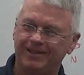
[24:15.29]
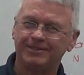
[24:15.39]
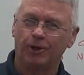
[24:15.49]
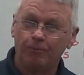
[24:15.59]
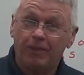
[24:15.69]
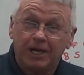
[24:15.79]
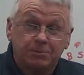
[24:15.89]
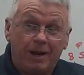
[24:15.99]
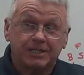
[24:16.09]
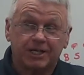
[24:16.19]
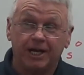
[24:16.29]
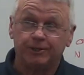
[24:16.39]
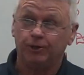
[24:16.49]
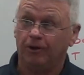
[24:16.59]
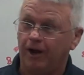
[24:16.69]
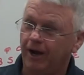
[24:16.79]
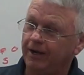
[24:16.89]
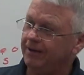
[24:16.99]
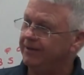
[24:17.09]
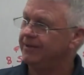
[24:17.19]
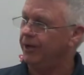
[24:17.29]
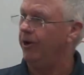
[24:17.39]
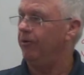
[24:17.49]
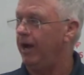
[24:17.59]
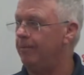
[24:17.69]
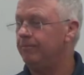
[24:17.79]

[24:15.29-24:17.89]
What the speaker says: So that's my schedule, all right. You know,